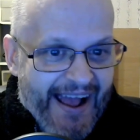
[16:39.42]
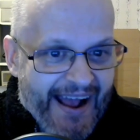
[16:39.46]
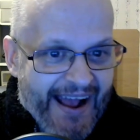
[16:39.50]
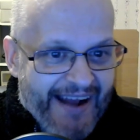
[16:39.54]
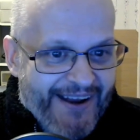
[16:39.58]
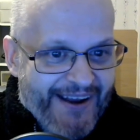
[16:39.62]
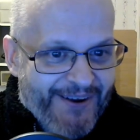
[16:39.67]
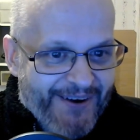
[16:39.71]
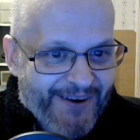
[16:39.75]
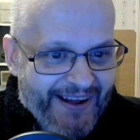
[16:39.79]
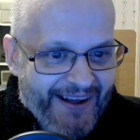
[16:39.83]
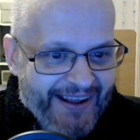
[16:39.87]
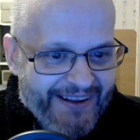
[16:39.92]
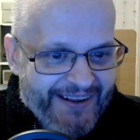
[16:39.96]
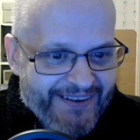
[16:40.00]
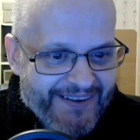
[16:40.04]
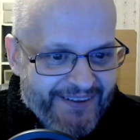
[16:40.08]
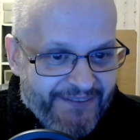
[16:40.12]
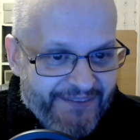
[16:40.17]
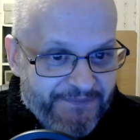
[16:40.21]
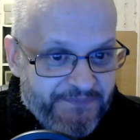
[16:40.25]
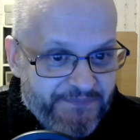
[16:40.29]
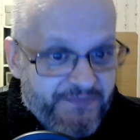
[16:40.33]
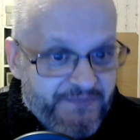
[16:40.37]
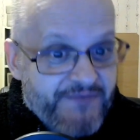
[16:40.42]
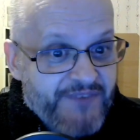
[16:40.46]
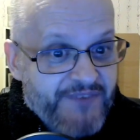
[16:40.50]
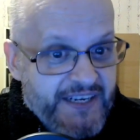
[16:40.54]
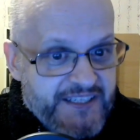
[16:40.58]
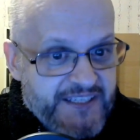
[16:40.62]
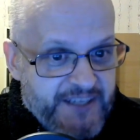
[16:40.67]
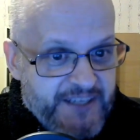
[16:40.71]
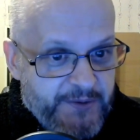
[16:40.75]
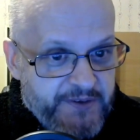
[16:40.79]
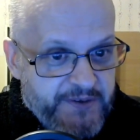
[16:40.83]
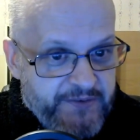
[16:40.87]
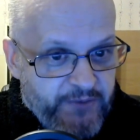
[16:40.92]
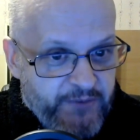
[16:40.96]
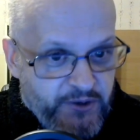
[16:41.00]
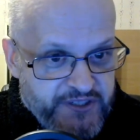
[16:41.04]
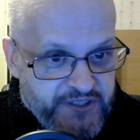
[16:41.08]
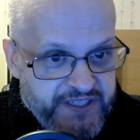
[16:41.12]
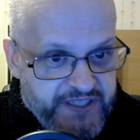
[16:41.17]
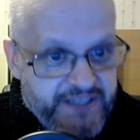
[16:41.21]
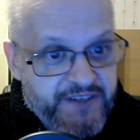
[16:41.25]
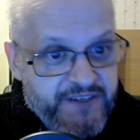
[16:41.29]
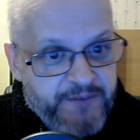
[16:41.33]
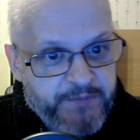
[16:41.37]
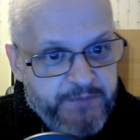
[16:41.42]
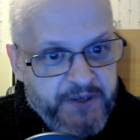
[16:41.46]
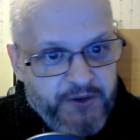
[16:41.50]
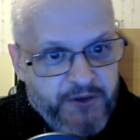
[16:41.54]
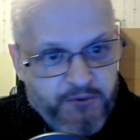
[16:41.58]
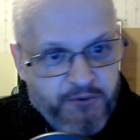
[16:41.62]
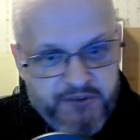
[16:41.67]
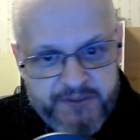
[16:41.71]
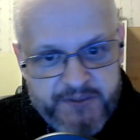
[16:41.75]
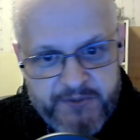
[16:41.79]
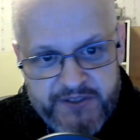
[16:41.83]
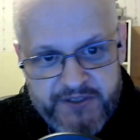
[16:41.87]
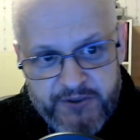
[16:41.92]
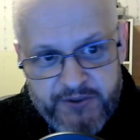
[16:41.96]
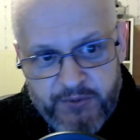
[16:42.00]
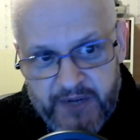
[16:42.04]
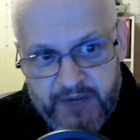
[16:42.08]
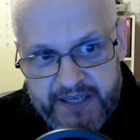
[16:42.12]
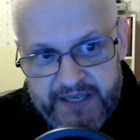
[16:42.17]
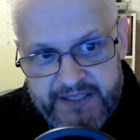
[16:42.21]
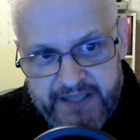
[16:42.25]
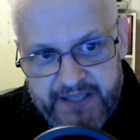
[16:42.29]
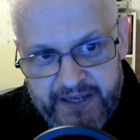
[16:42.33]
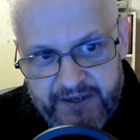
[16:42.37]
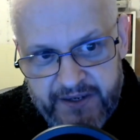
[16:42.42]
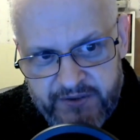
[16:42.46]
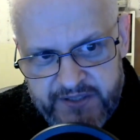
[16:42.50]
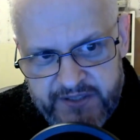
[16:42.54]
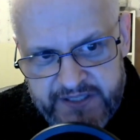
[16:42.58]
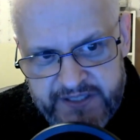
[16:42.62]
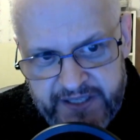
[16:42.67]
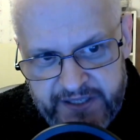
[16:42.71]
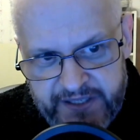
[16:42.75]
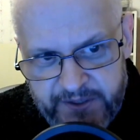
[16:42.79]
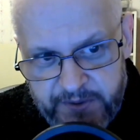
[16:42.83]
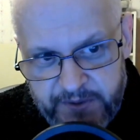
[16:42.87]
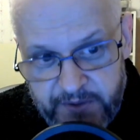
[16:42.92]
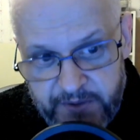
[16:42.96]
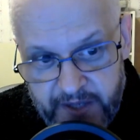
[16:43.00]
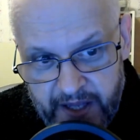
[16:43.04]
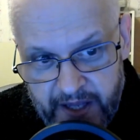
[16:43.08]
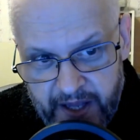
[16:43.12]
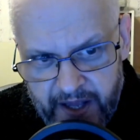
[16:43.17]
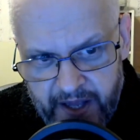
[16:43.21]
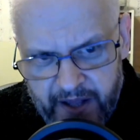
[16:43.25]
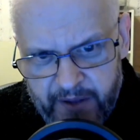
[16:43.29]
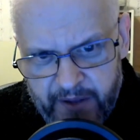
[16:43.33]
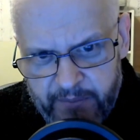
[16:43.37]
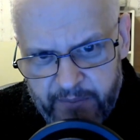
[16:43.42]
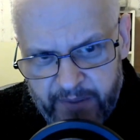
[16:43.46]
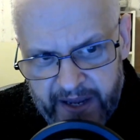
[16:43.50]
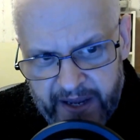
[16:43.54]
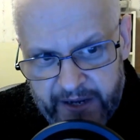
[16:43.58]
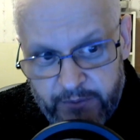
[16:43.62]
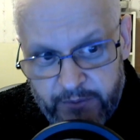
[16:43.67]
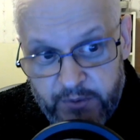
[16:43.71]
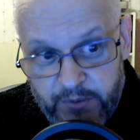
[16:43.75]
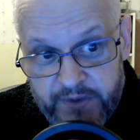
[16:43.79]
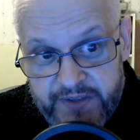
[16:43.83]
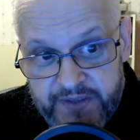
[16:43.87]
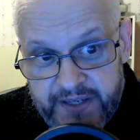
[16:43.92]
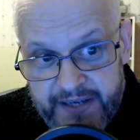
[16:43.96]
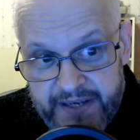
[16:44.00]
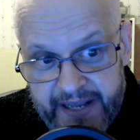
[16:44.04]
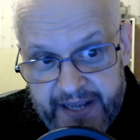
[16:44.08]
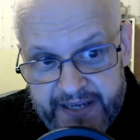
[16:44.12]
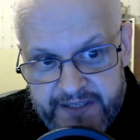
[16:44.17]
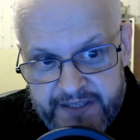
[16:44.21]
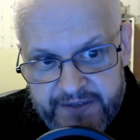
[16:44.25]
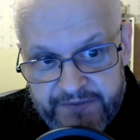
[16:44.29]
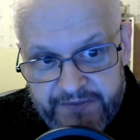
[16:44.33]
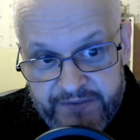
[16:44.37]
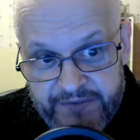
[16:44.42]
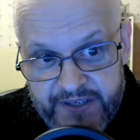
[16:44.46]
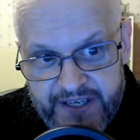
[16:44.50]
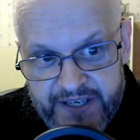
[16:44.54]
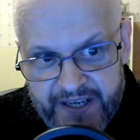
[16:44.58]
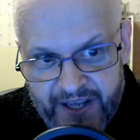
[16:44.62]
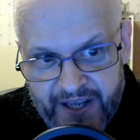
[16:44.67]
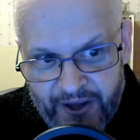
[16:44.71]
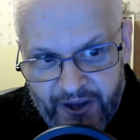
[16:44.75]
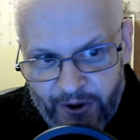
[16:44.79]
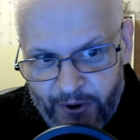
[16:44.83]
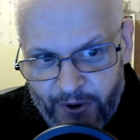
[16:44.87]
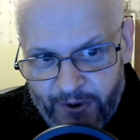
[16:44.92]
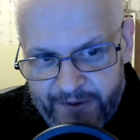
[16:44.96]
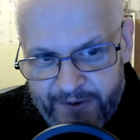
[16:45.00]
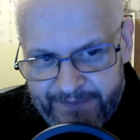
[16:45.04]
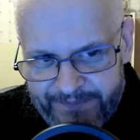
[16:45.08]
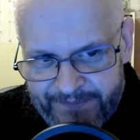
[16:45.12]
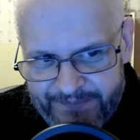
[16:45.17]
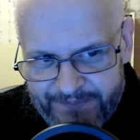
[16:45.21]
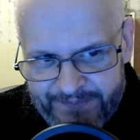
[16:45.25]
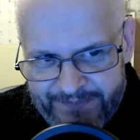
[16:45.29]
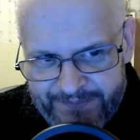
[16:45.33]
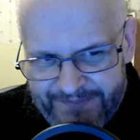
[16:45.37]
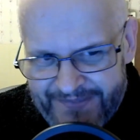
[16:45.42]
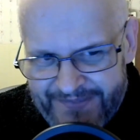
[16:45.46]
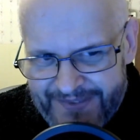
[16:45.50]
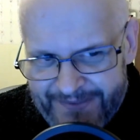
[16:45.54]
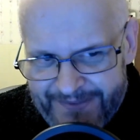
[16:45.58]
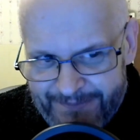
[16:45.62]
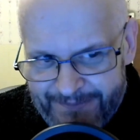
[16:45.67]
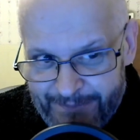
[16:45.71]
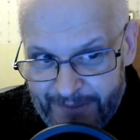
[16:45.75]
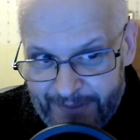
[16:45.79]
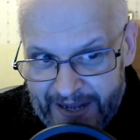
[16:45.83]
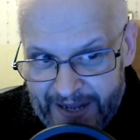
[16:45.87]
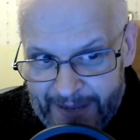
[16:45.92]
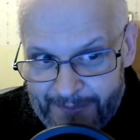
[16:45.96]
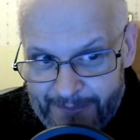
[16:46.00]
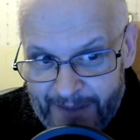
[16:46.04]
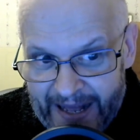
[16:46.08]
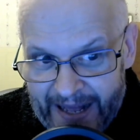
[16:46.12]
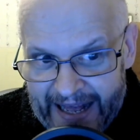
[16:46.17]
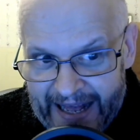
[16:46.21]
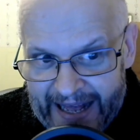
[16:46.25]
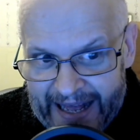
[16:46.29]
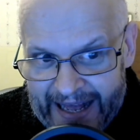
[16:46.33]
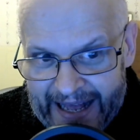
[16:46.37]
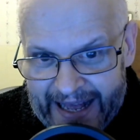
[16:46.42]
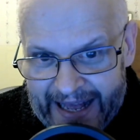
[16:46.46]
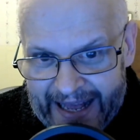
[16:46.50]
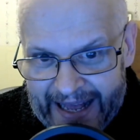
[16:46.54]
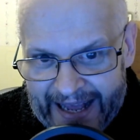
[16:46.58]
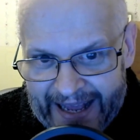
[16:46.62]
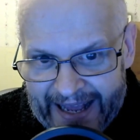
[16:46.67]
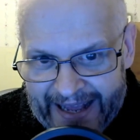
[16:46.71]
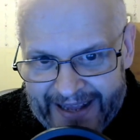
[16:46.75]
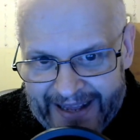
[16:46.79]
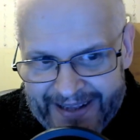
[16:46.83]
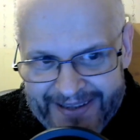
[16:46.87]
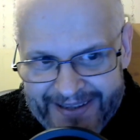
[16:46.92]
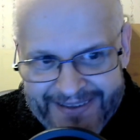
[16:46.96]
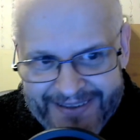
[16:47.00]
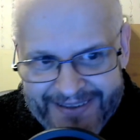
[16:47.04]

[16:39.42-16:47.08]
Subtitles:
Anyway, thanks so much for watching. You've been awesome as always, and I'll see you back with the next video. Bye bye.